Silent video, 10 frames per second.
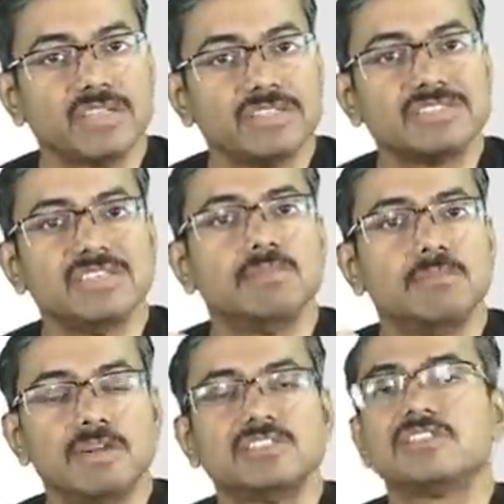You can see the
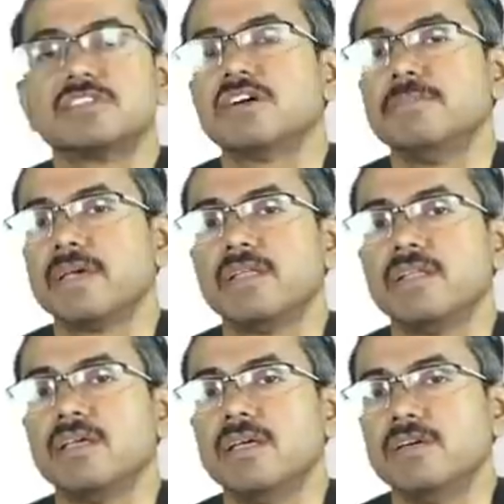blister coming
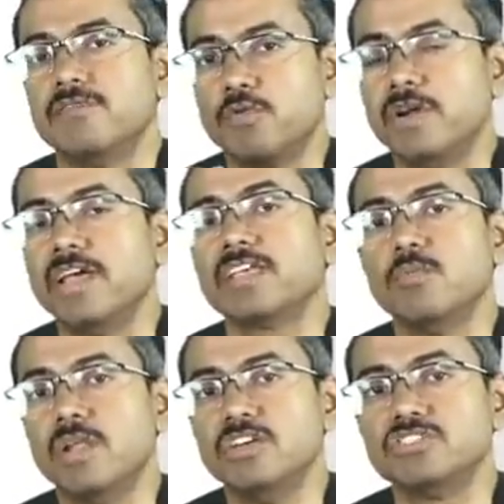in, fluid
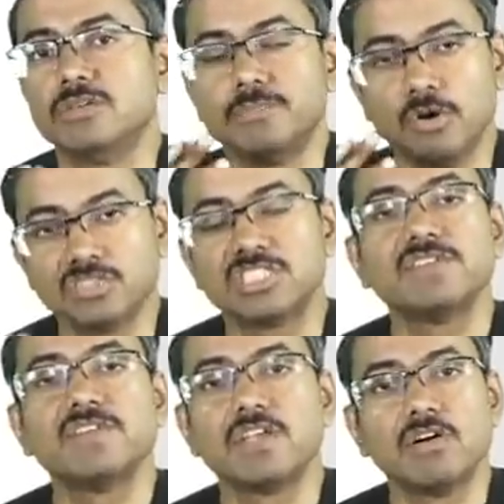accumulation,
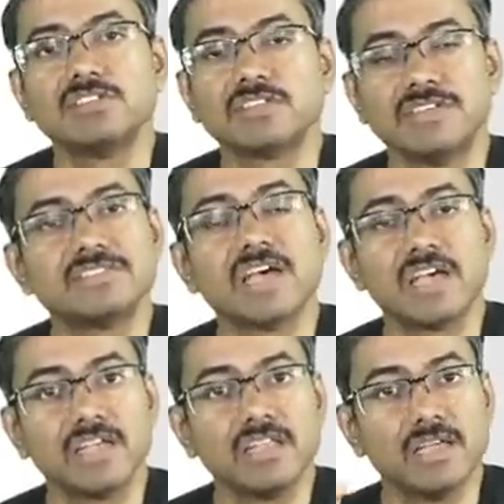positive Nikolsky
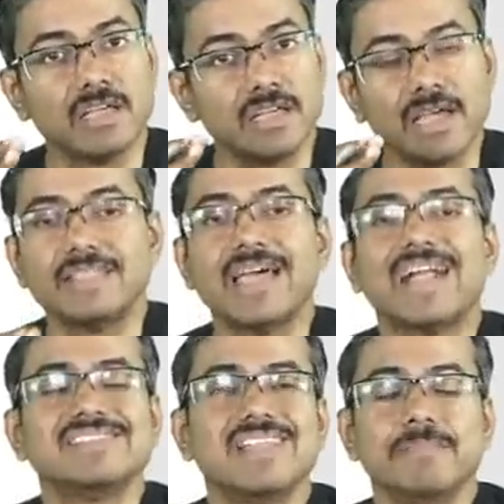sign, and
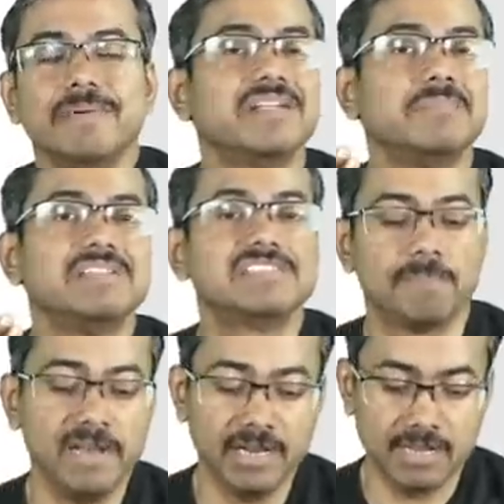that is an epidermal
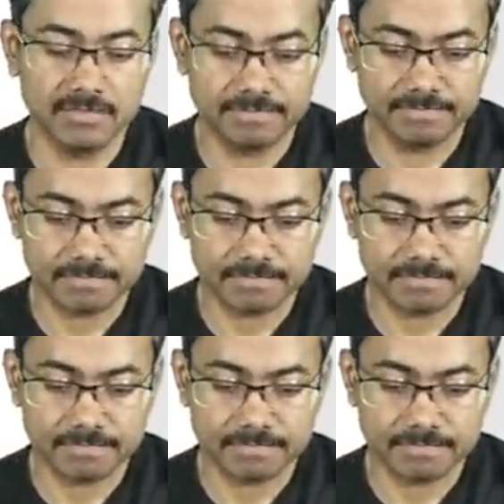split,